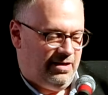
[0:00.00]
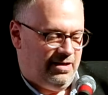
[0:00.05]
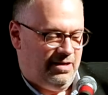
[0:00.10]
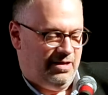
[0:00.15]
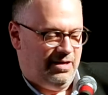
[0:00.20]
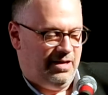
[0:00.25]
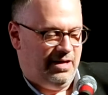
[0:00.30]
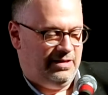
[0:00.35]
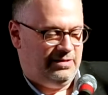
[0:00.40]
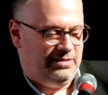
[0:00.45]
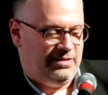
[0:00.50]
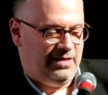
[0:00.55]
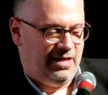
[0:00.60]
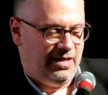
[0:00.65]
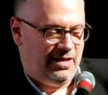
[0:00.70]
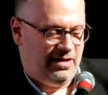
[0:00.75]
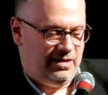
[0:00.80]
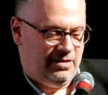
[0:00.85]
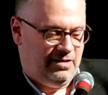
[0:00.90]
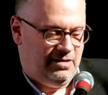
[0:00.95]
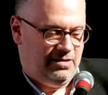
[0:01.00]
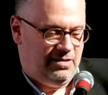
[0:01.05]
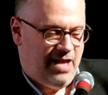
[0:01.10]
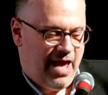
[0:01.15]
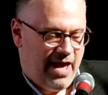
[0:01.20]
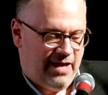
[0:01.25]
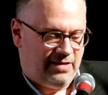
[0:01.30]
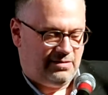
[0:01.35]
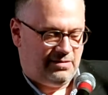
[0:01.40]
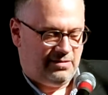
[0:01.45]
And I said,
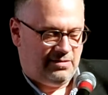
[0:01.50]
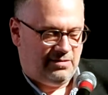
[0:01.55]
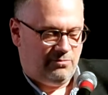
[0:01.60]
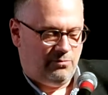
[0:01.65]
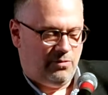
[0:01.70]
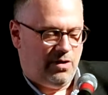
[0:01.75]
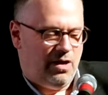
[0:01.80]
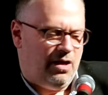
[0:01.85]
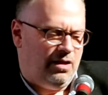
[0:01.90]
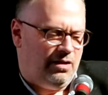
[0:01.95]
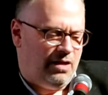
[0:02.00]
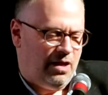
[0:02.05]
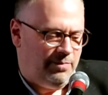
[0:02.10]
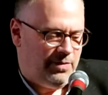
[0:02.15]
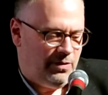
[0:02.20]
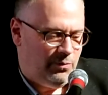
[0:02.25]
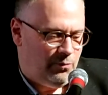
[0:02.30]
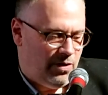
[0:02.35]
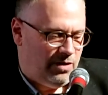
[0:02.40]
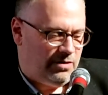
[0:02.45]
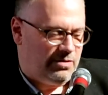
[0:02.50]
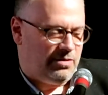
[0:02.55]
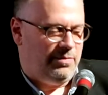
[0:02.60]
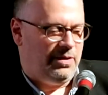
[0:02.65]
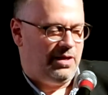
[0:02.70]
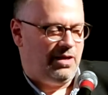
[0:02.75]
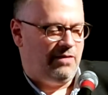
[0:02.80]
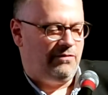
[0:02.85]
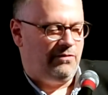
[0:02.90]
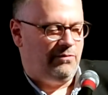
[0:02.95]
Yes, well, I'll be
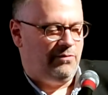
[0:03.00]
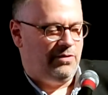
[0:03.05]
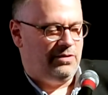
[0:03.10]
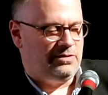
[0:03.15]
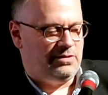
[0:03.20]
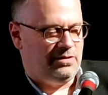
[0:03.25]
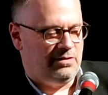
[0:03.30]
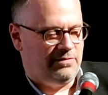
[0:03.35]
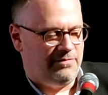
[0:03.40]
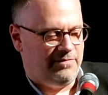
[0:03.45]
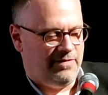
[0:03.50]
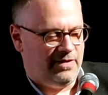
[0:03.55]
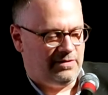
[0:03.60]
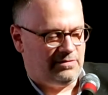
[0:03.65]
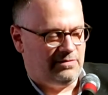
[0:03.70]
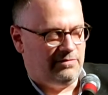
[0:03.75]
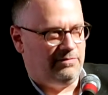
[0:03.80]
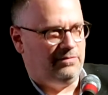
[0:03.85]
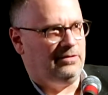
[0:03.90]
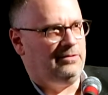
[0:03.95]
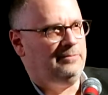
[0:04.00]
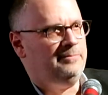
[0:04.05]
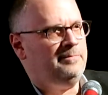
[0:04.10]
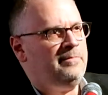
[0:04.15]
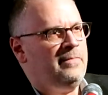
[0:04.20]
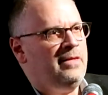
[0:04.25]
welcoming everyone to the festival.